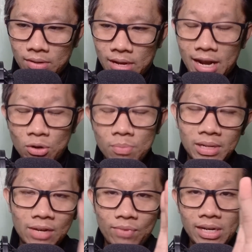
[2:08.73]
And I do
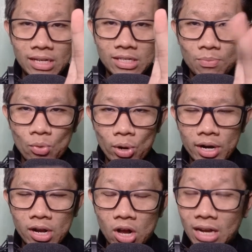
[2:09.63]
believe we need some
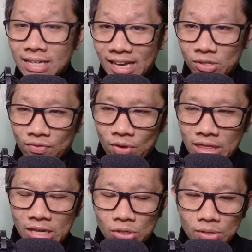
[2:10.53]
more context for
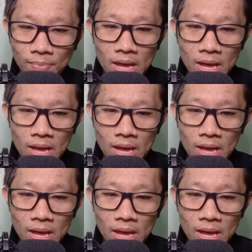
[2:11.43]
this.